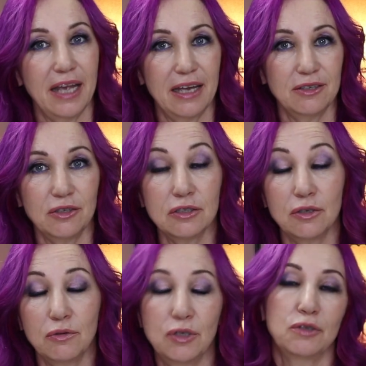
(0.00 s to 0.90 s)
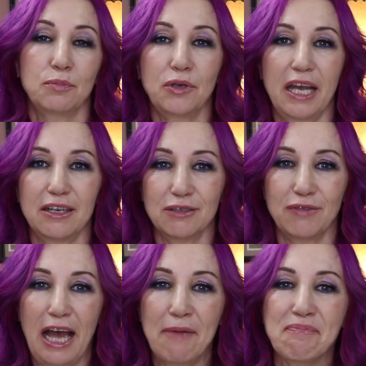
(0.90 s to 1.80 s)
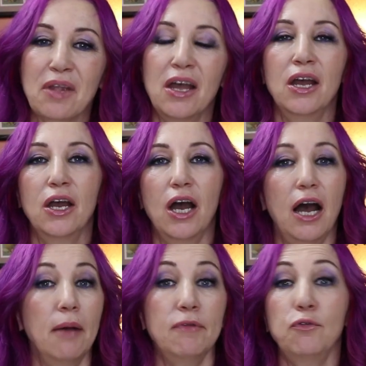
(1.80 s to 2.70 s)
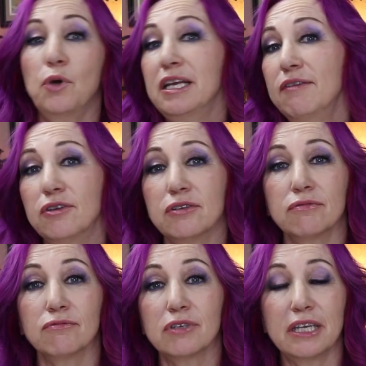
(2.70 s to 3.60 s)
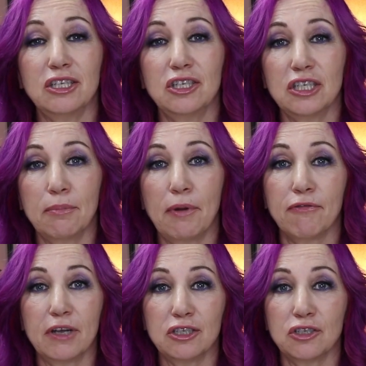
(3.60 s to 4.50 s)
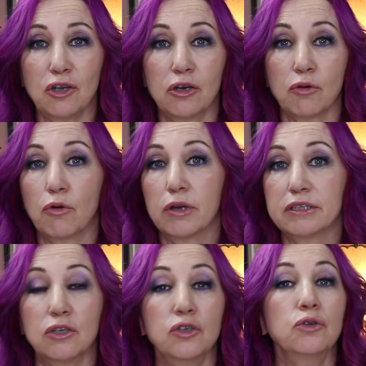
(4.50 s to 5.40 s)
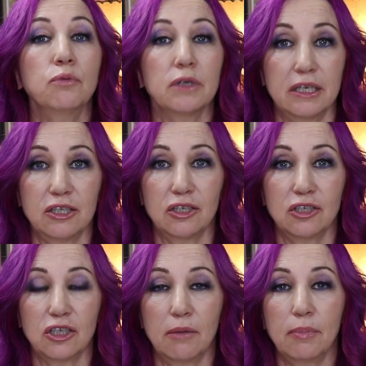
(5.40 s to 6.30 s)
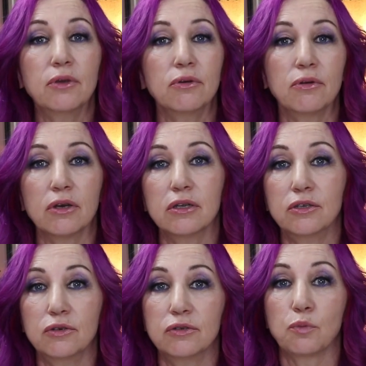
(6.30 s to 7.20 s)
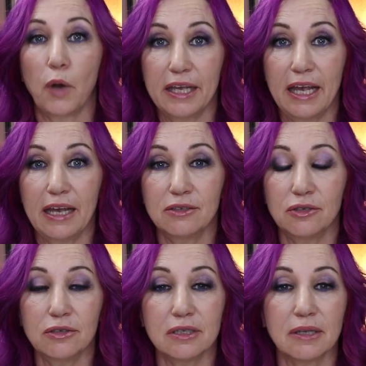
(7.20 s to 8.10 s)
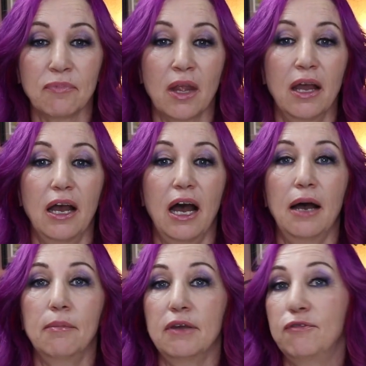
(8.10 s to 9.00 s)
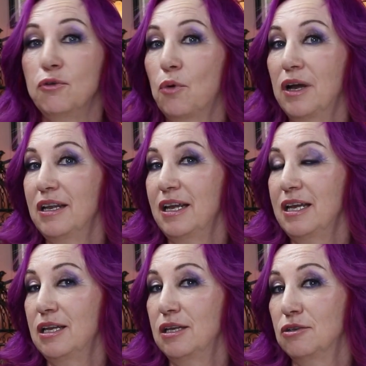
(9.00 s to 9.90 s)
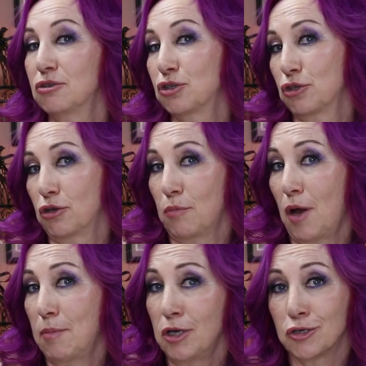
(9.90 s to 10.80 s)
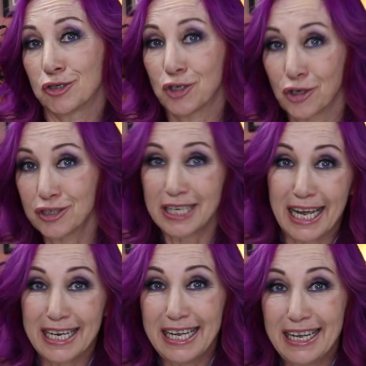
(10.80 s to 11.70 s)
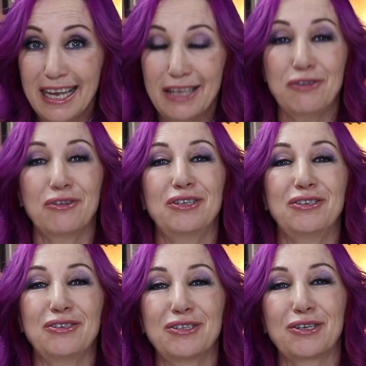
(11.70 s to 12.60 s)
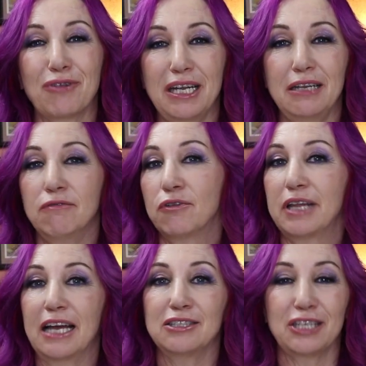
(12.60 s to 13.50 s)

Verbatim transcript: candles. You'd use blue candles for that. Um, if you want to give your relationship a fresh start, or it's a new relationship, you could use white candles. Um, if you want a sugar mama or sugar daddy, you could use green for that